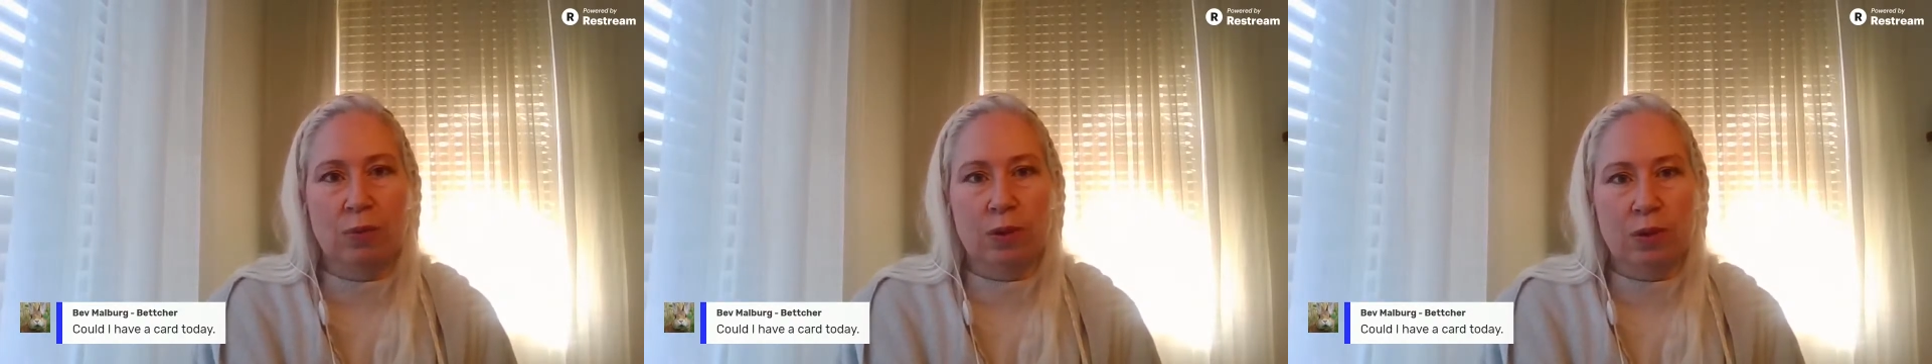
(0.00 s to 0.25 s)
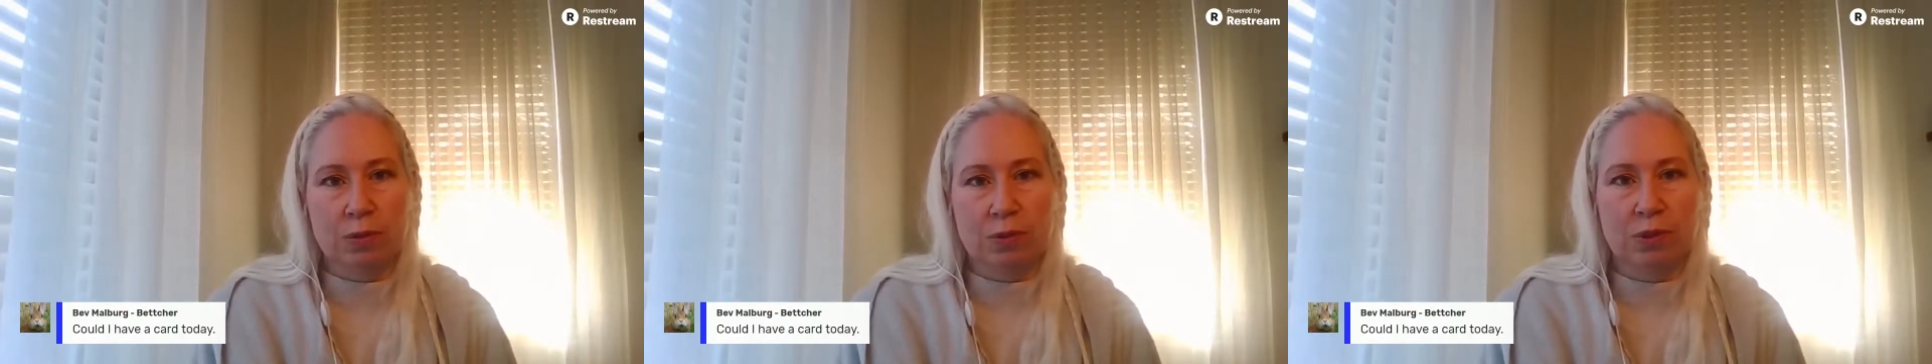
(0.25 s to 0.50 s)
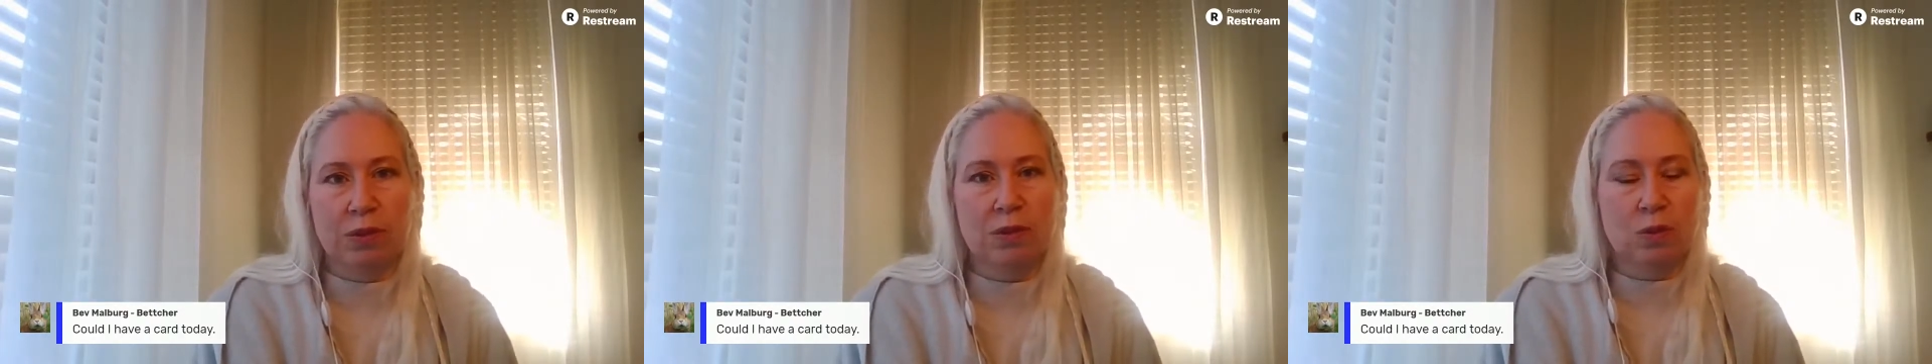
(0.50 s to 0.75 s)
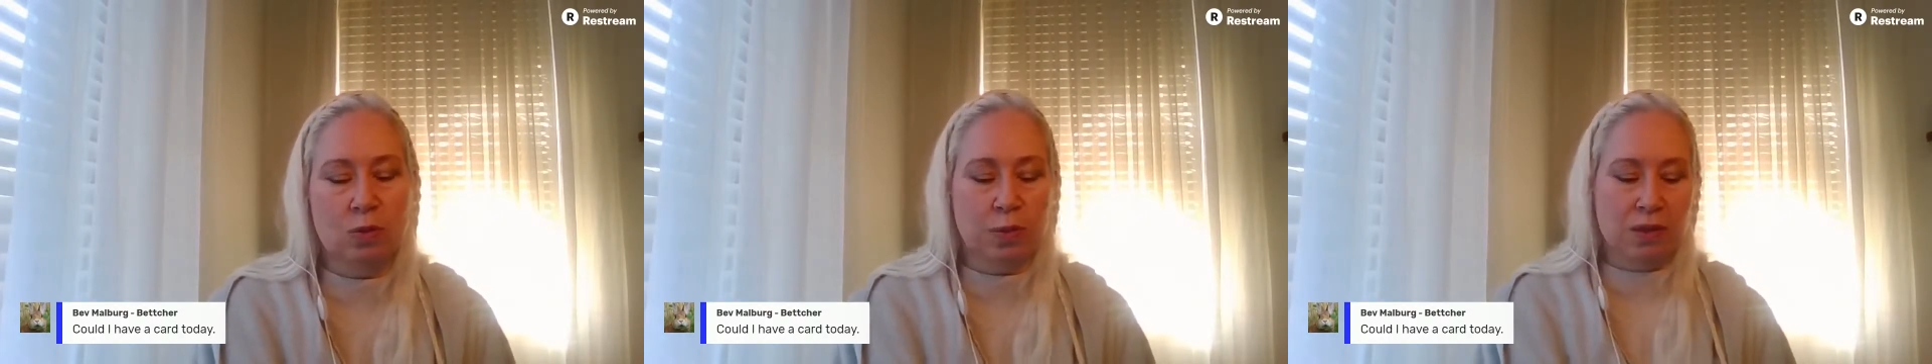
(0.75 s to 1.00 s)
What you want
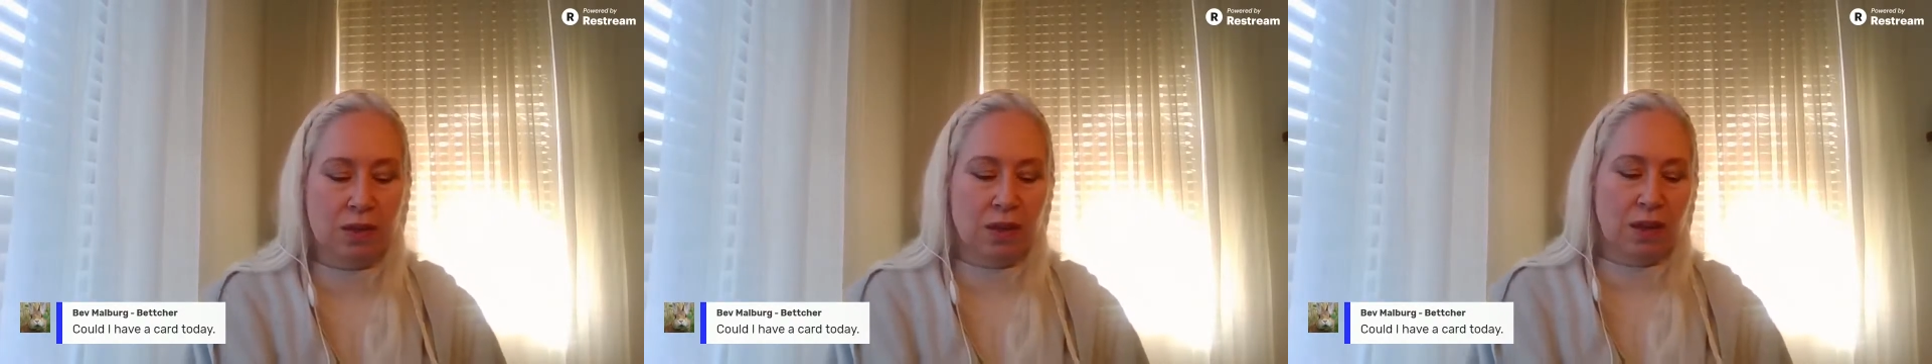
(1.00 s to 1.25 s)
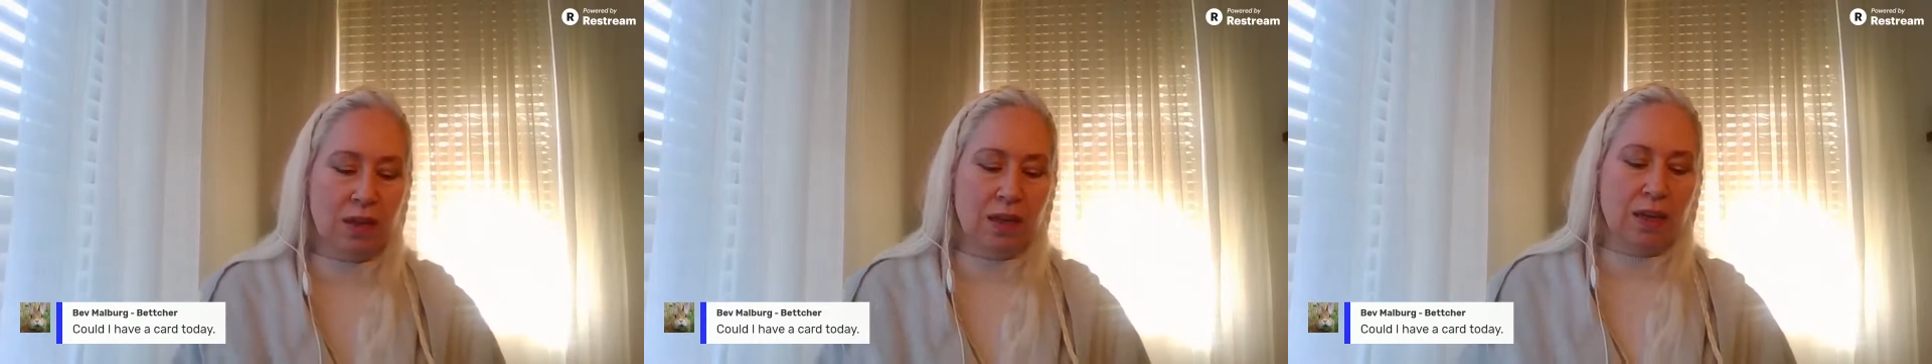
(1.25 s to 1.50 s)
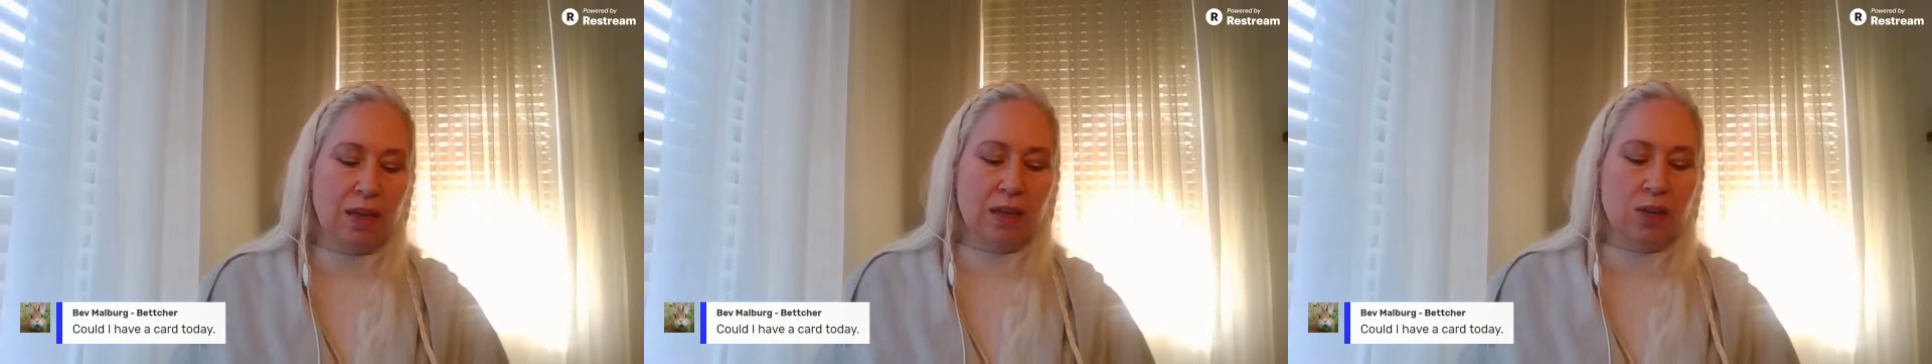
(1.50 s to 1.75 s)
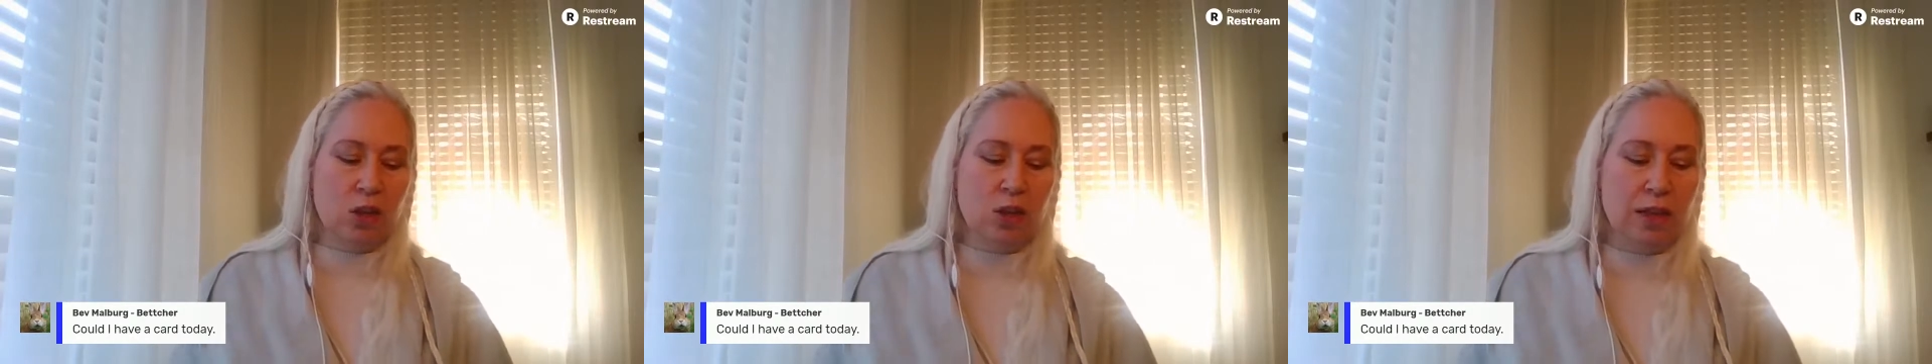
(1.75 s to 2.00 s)
is to be taking
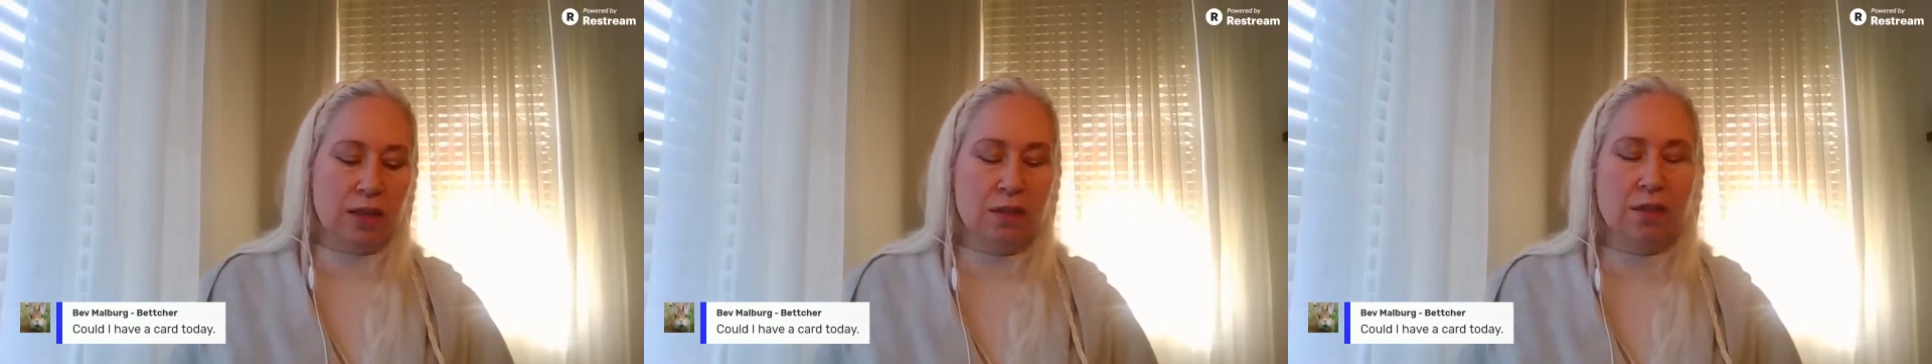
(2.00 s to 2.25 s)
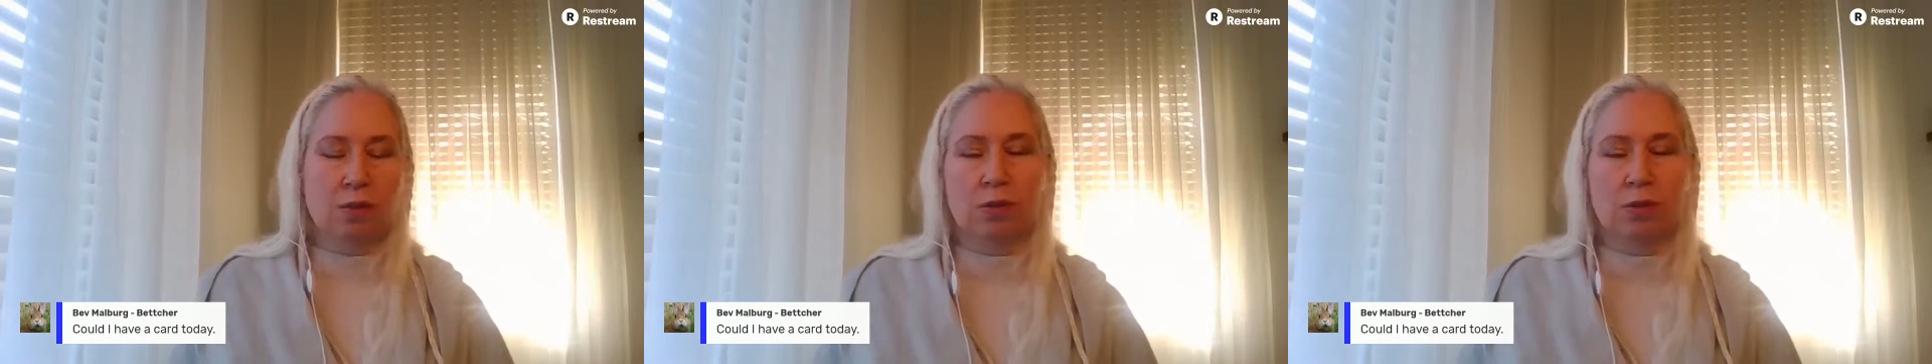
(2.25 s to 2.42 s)
a chance,